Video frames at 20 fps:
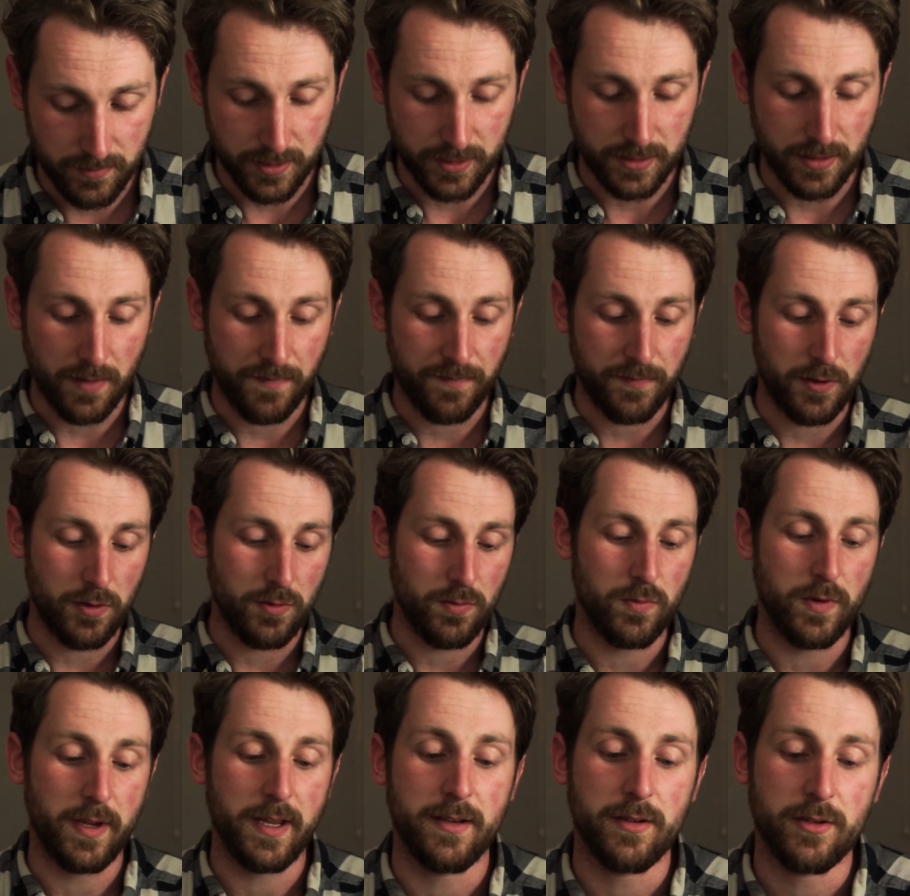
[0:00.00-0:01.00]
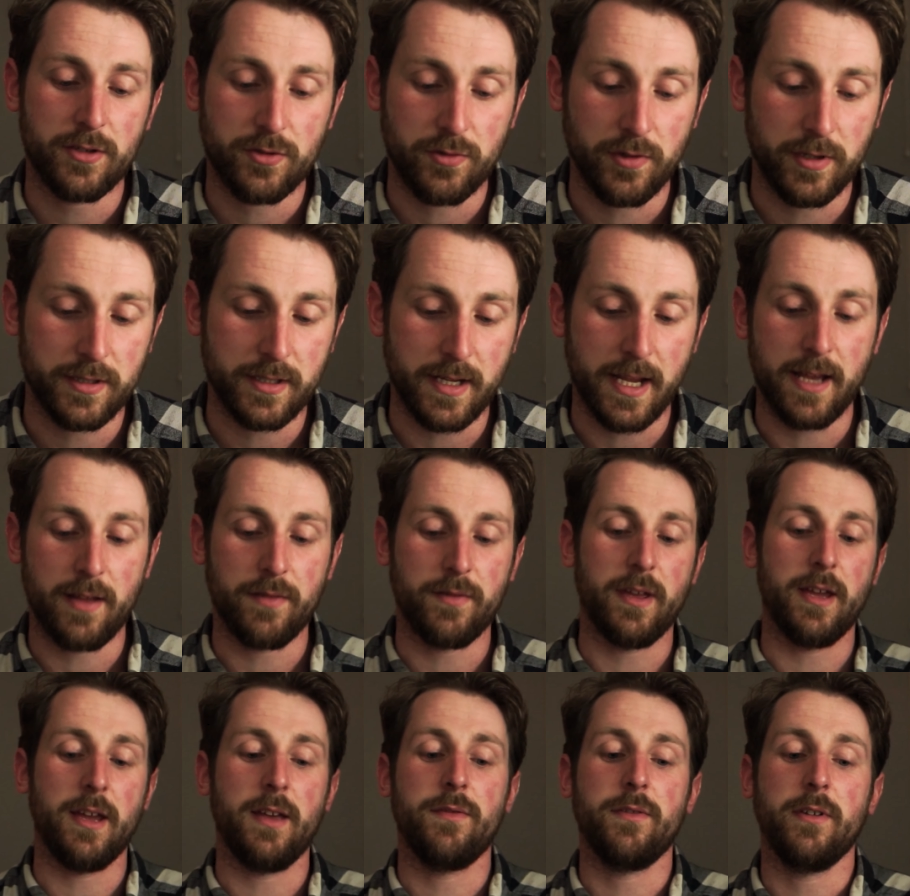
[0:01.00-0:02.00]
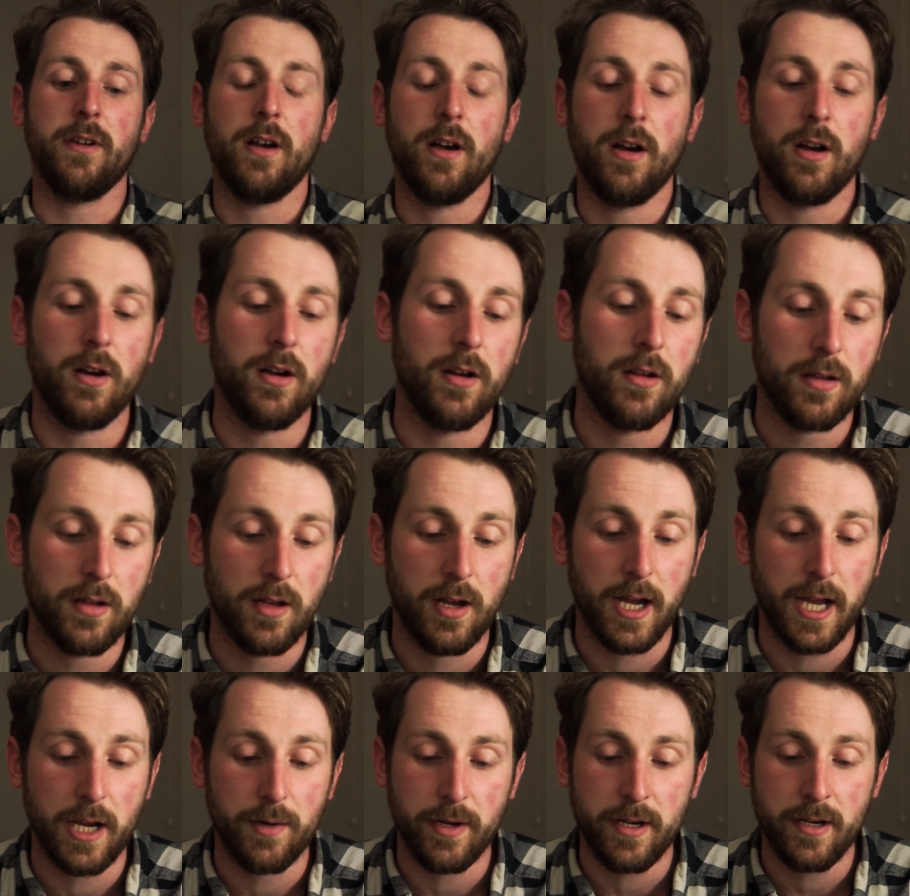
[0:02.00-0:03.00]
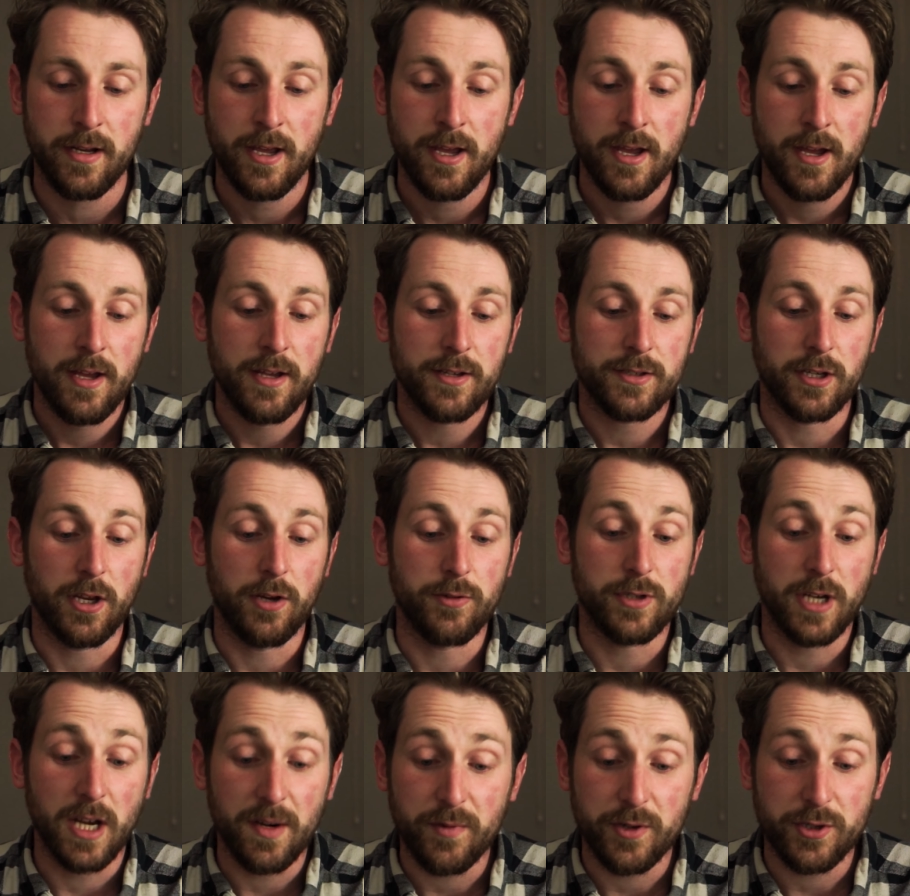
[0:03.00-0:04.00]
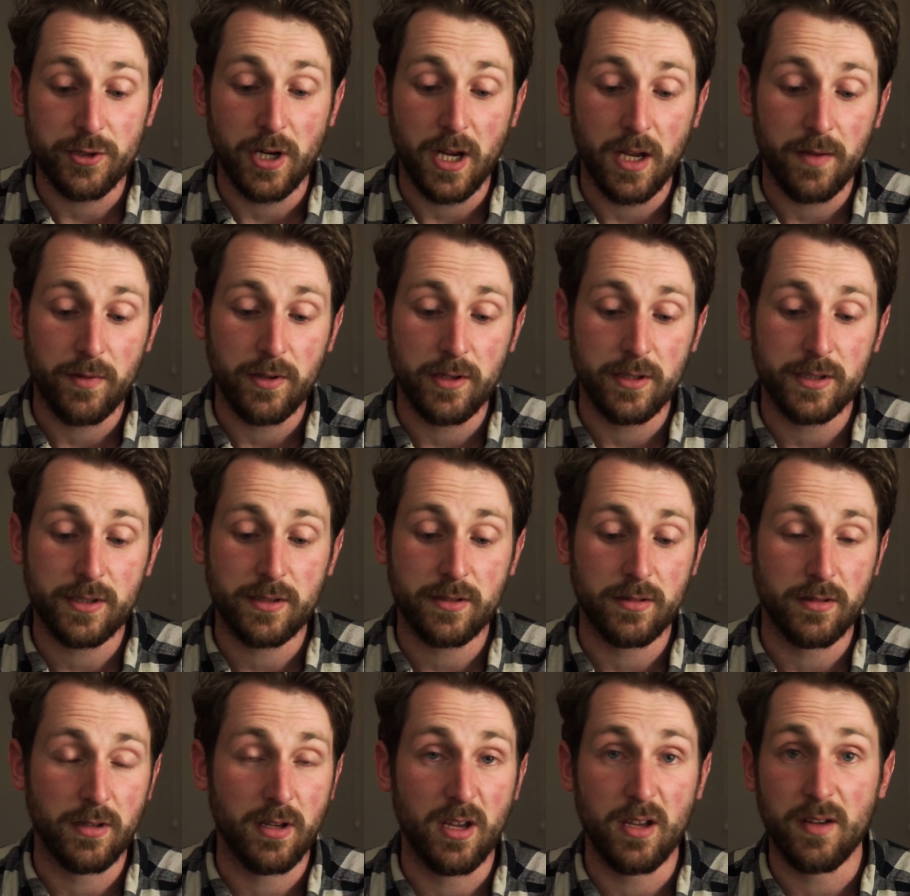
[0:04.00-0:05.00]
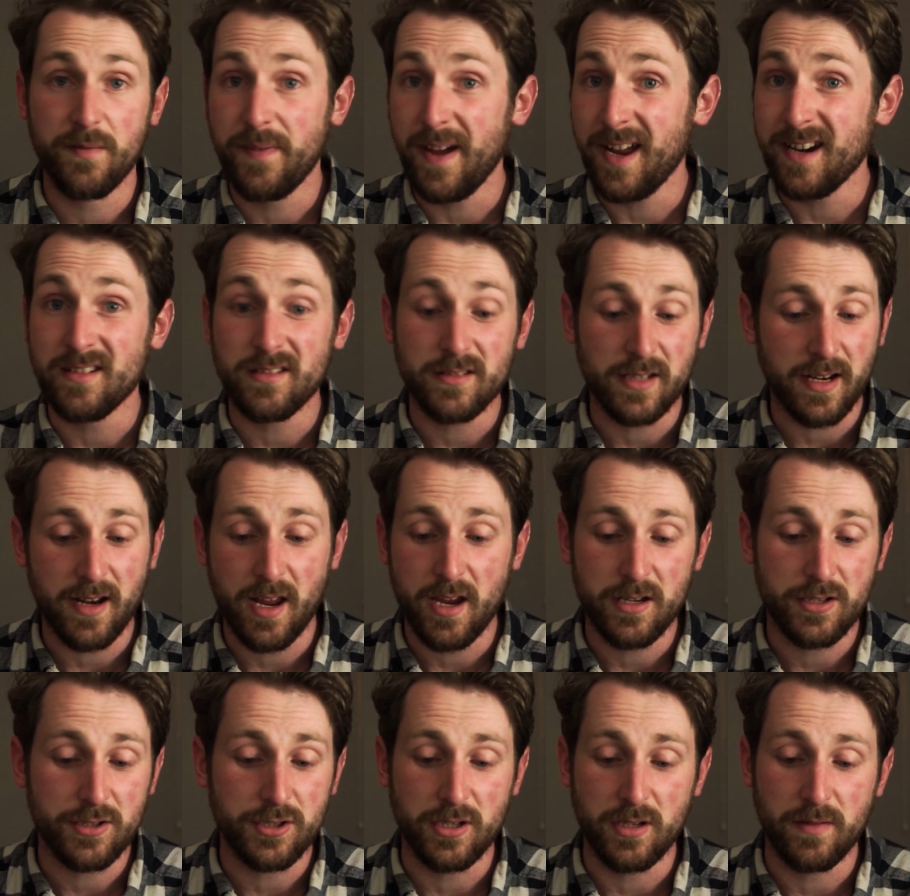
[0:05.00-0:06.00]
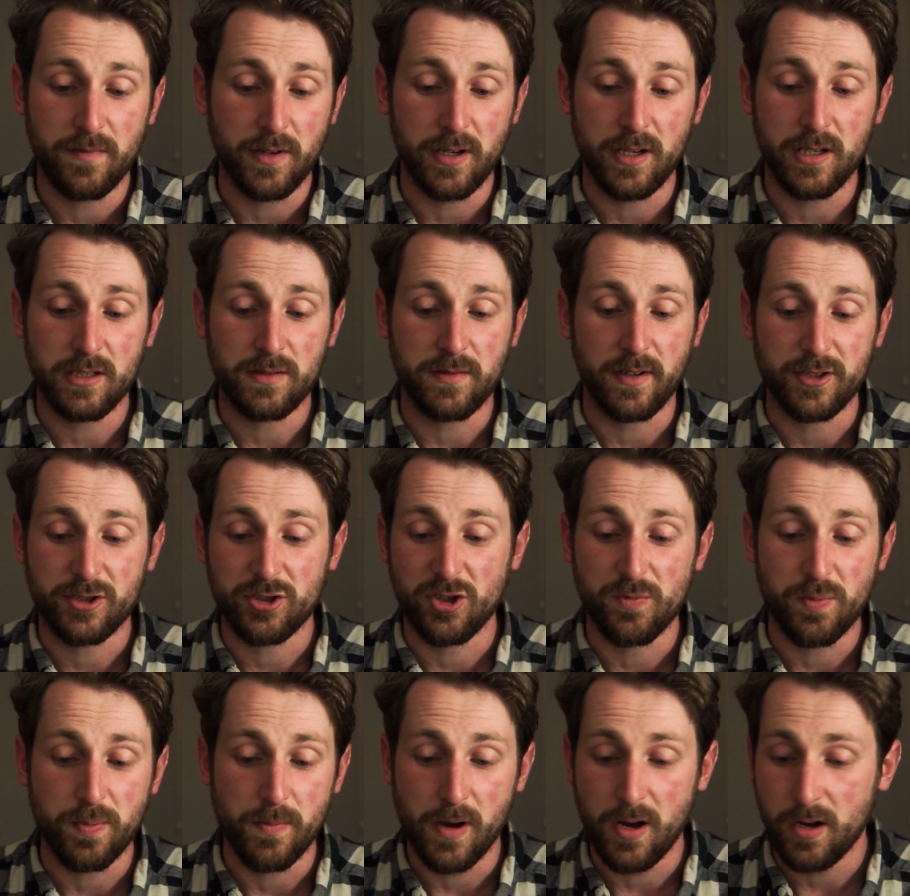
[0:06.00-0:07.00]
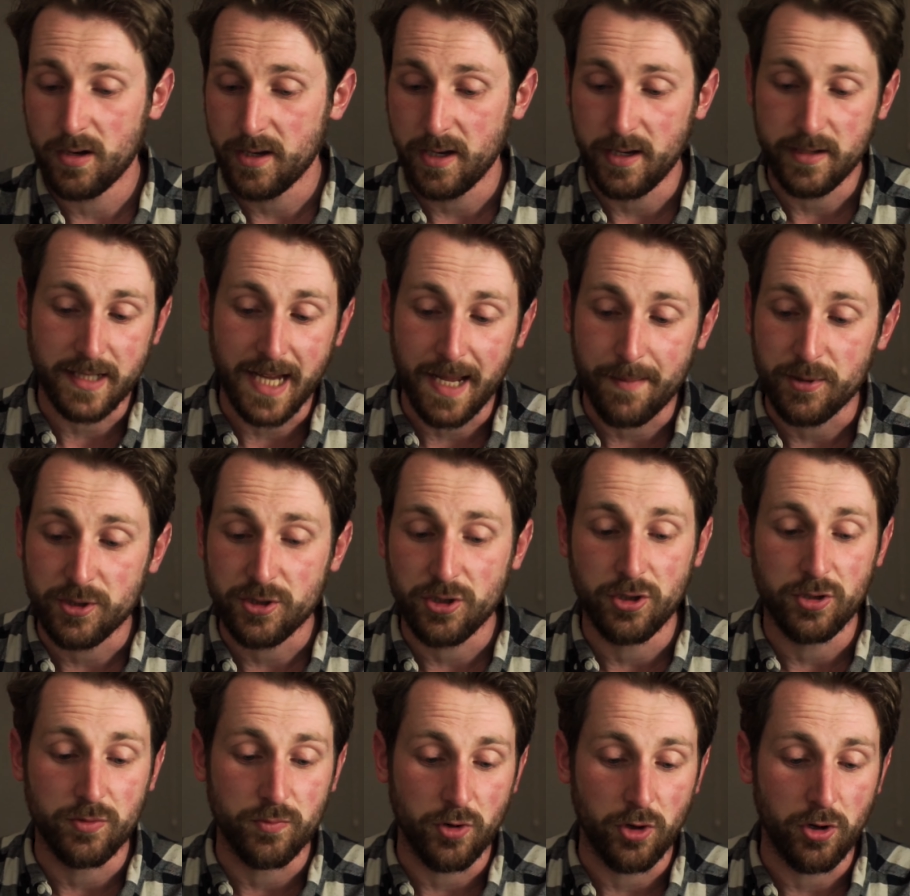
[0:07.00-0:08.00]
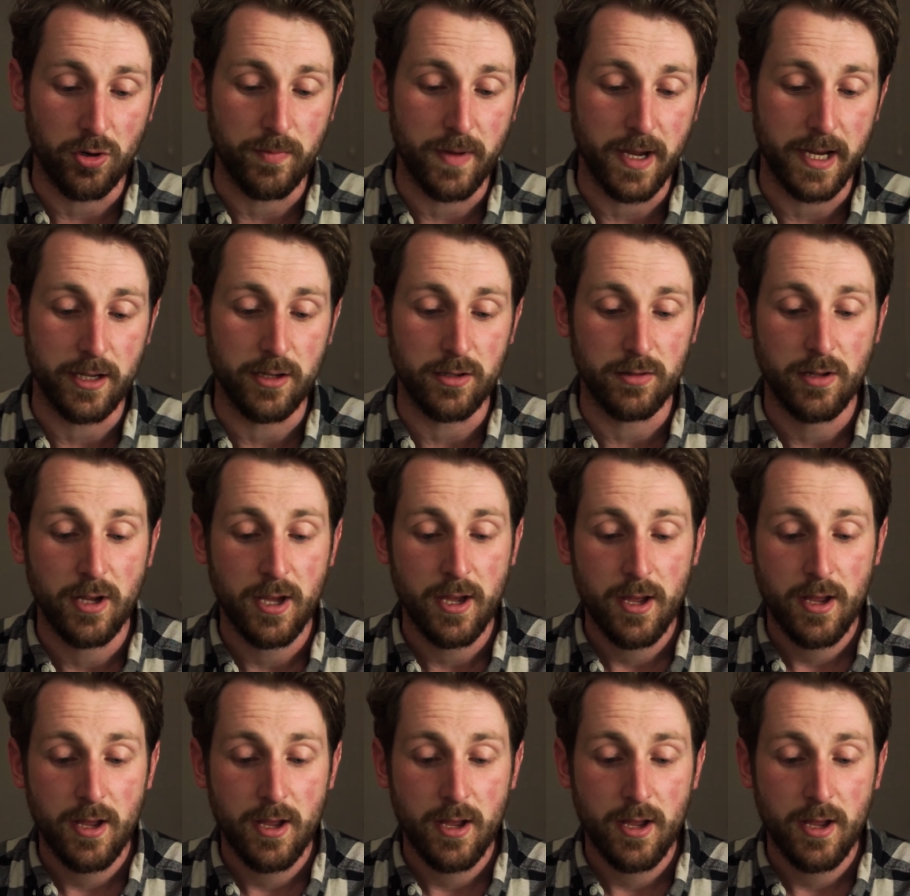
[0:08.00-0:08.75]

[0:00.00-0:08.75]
There's a few industries out there that are hiring, so delivery drivers, vans and HGVs, like supermarkets, Amazon, Royal Mail,